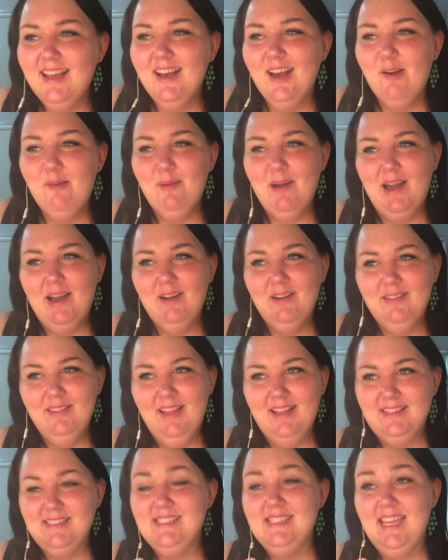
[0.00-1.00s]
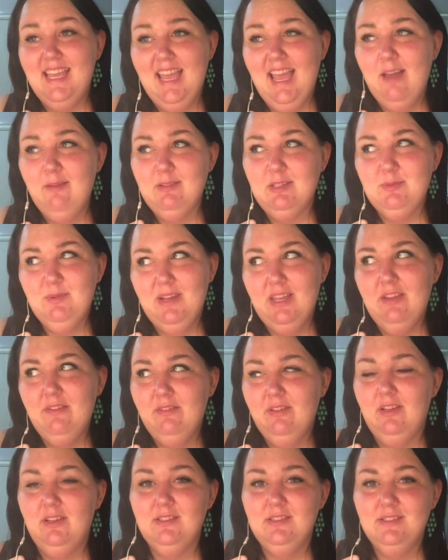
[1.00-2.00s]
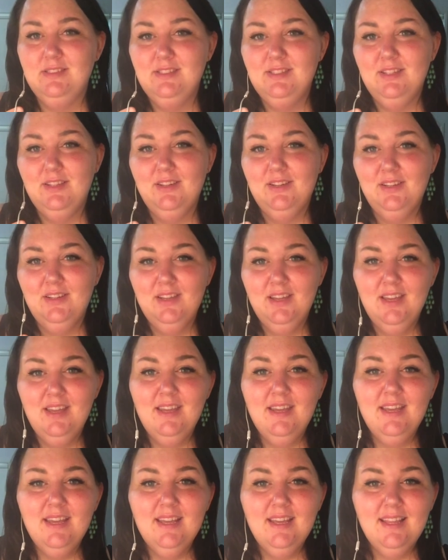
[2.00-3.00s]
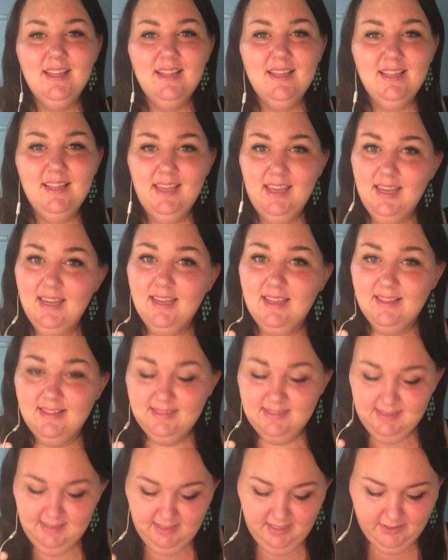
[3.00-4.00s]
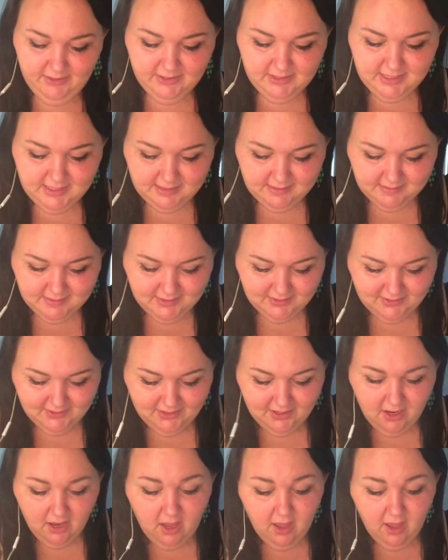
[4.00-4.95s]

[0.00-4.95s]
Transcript: and see how much weight you've lost. So, yeah, it's encouraging. So,